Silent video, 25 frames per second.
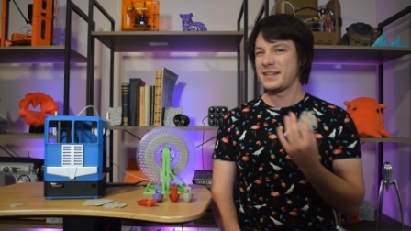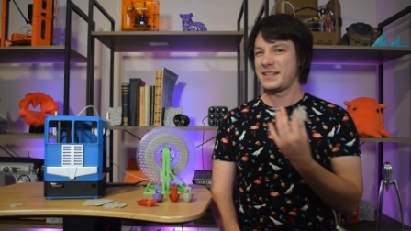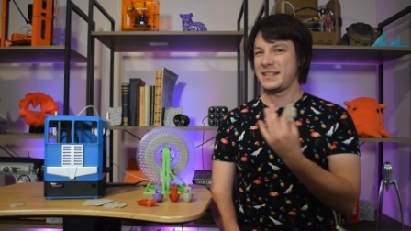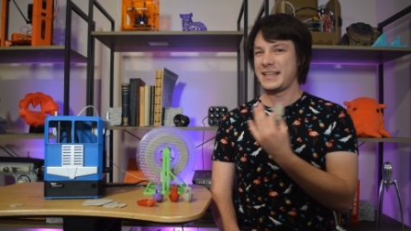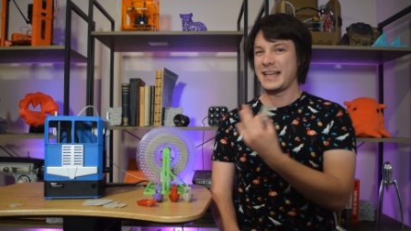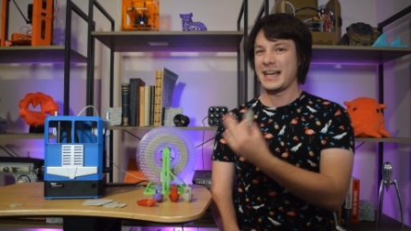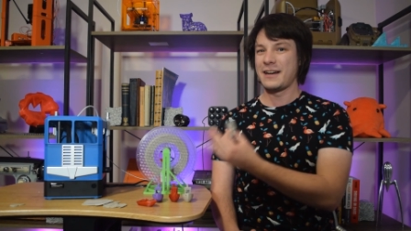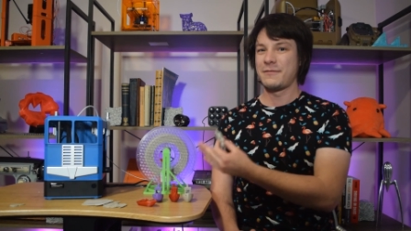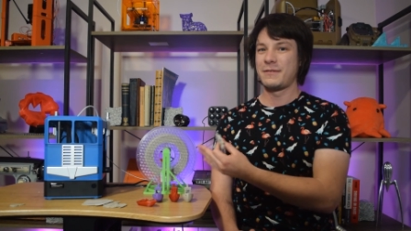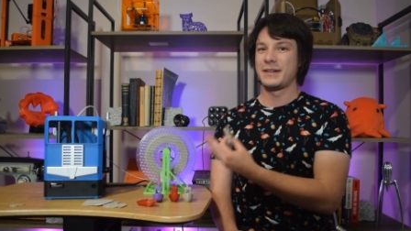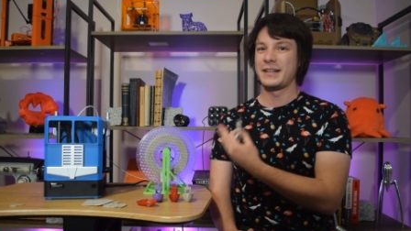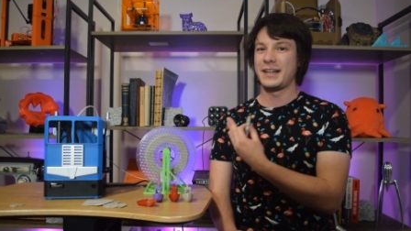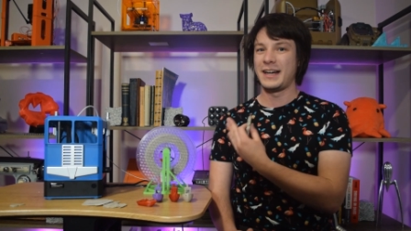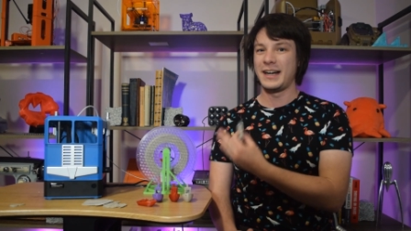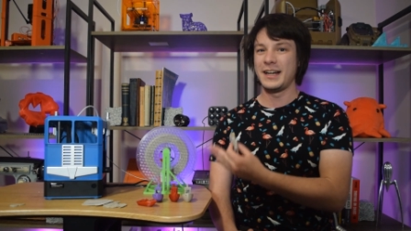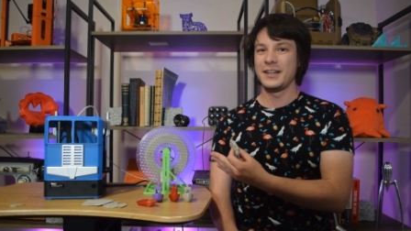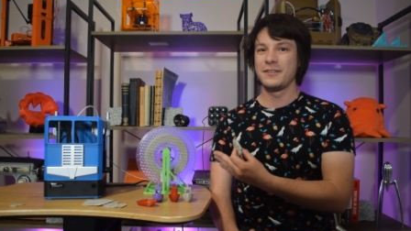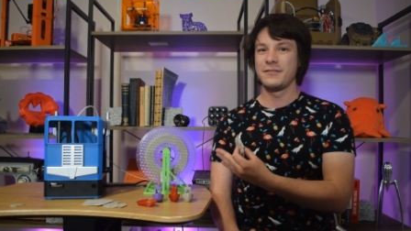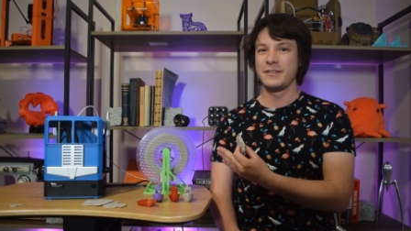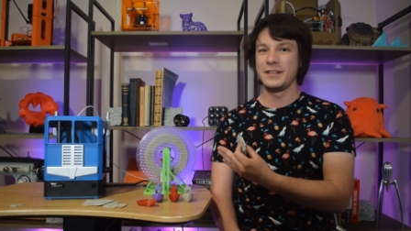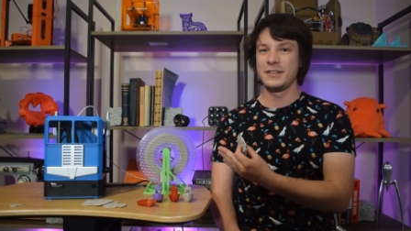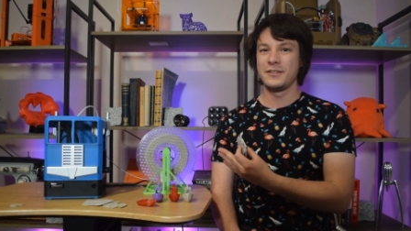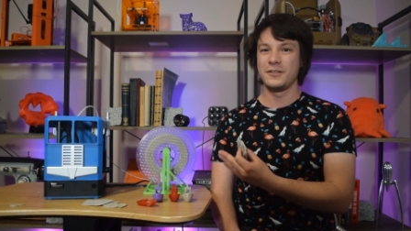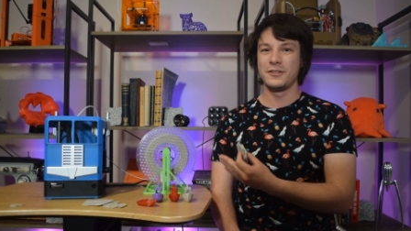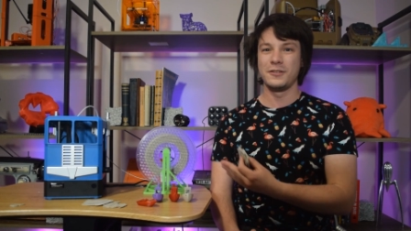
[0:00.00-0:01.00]

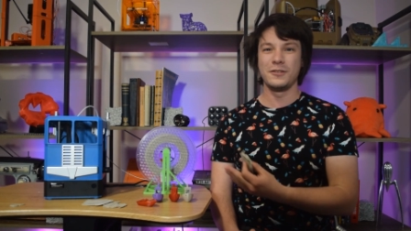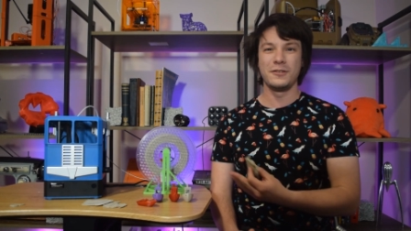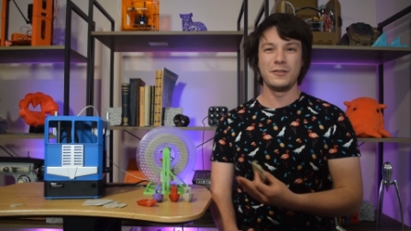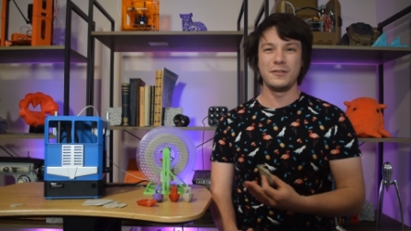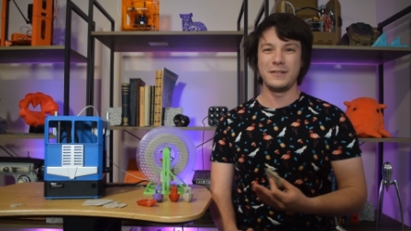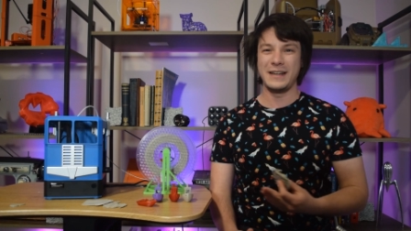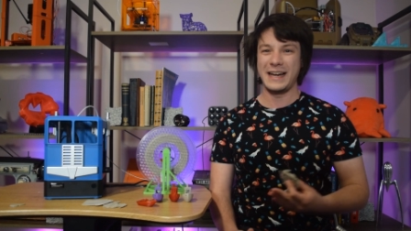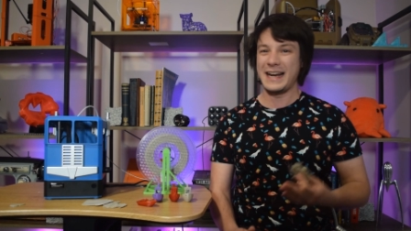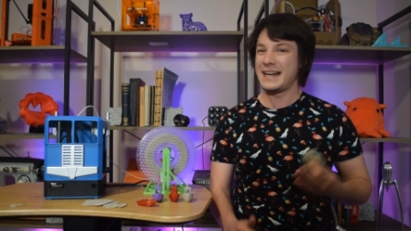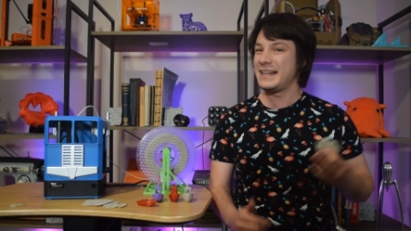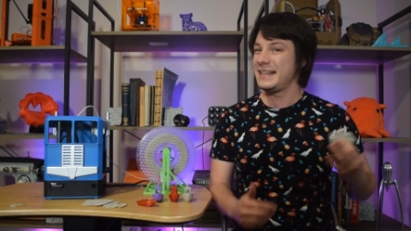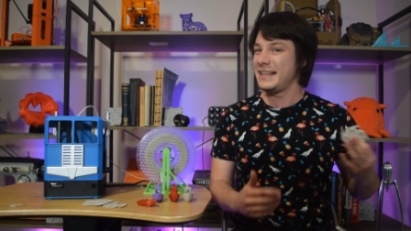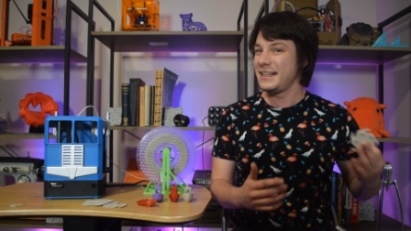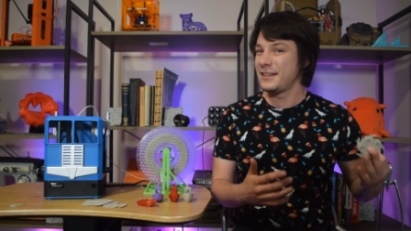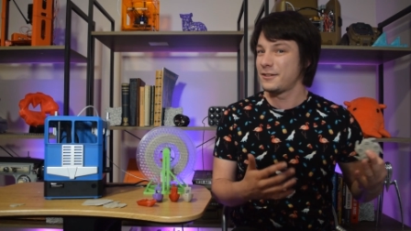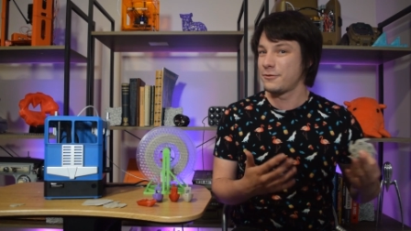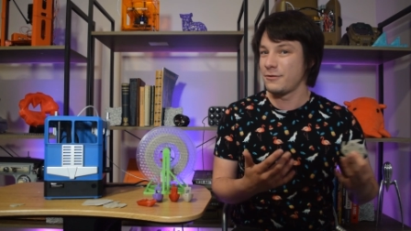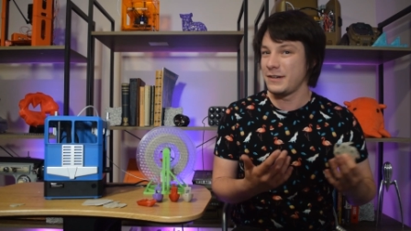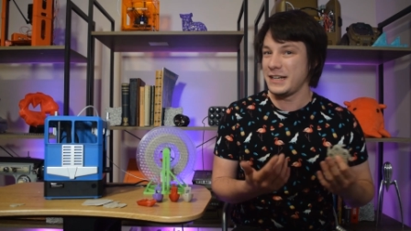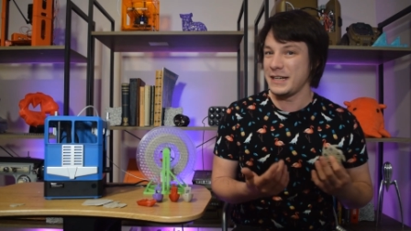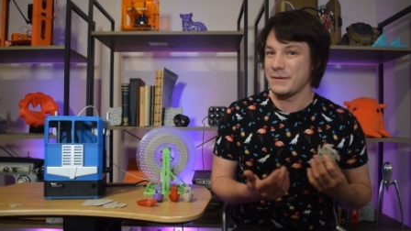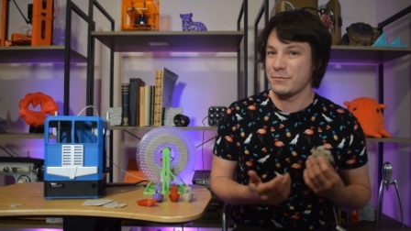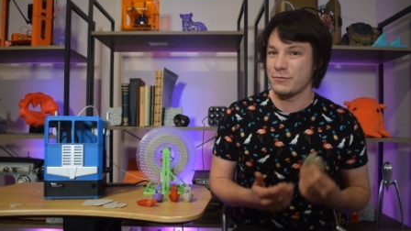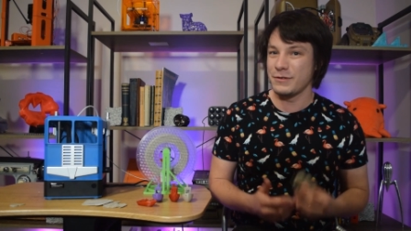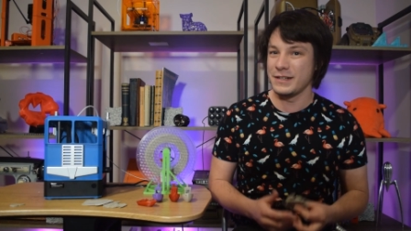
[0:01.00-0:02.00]
CR-100 or any
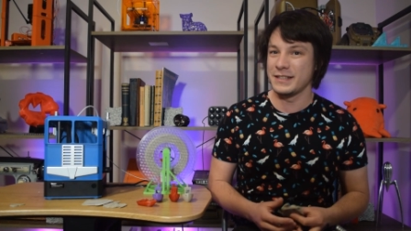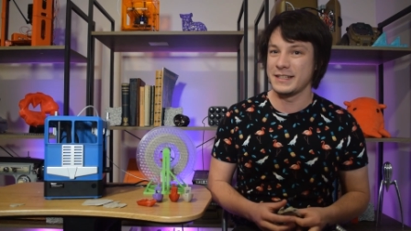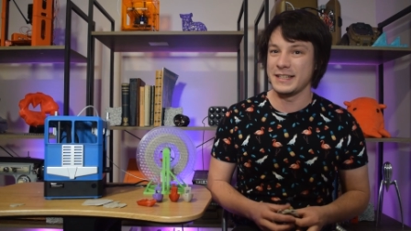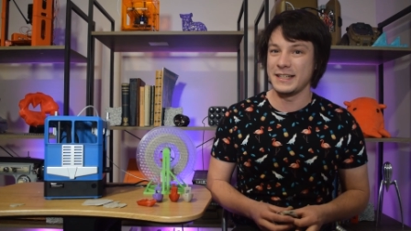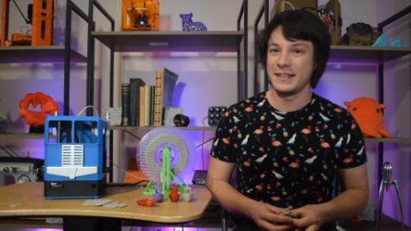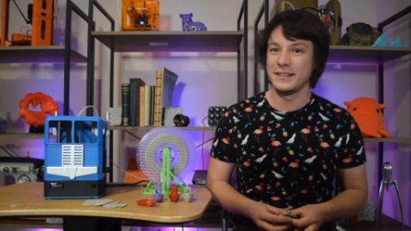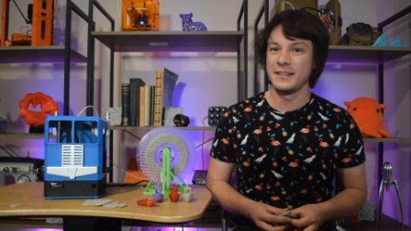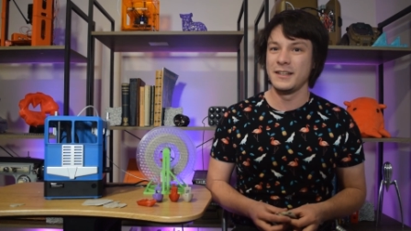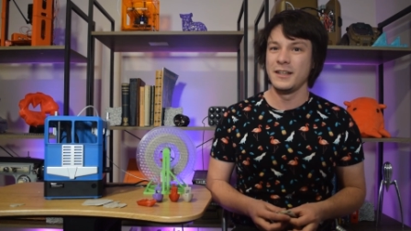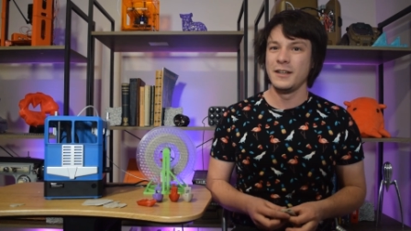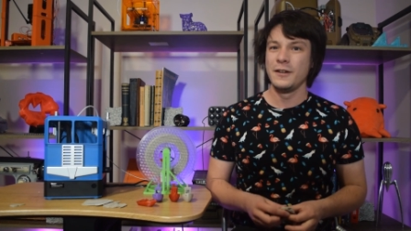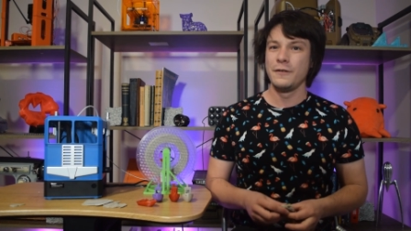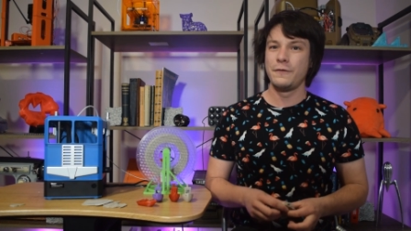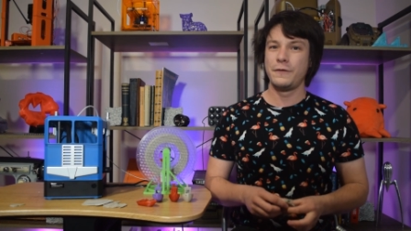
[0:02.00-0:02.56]
3D printer